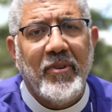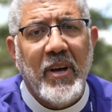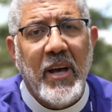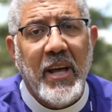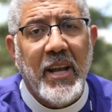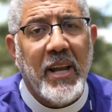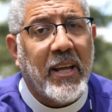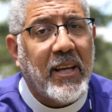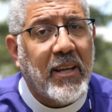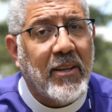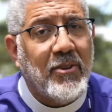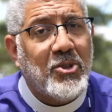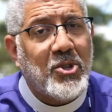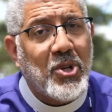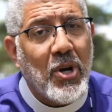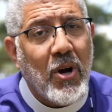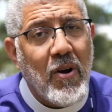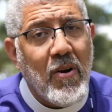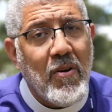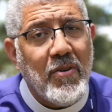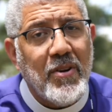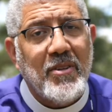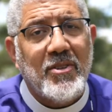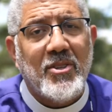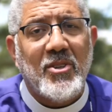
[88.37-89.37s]
and it can
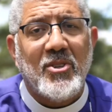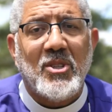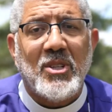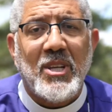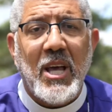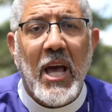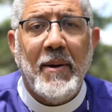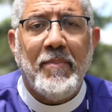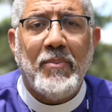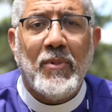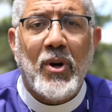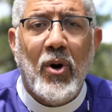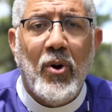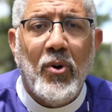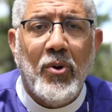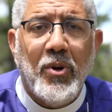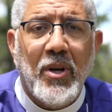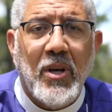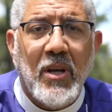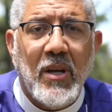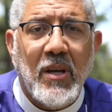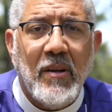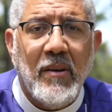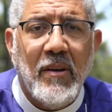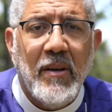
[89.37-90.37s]
turn into
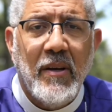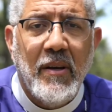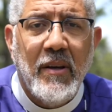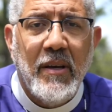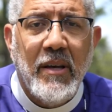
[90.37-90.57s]
scapegoating,